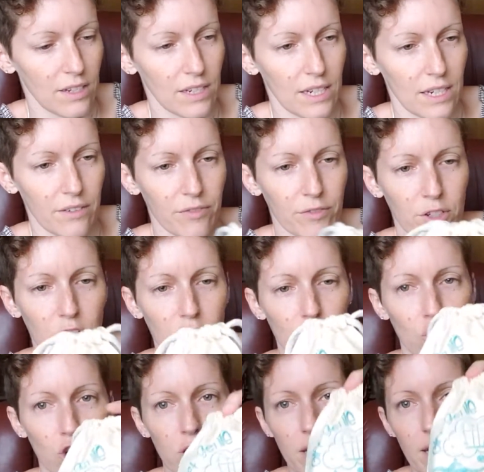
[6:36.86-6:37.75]

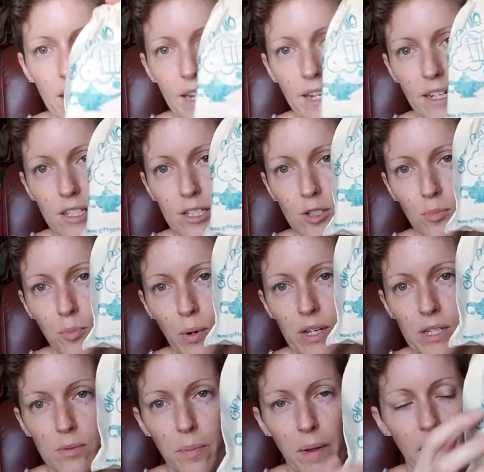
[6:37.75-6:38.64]
Gift Genie
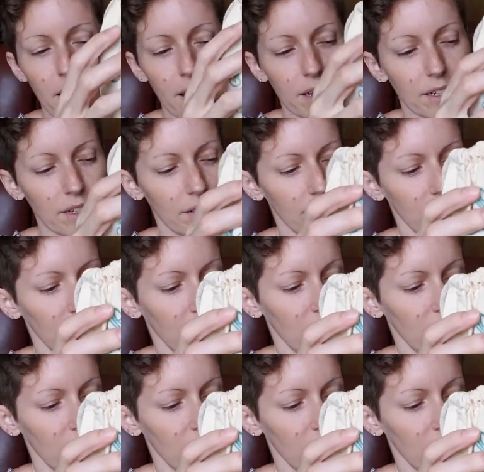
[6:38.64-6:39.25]
Express Bag.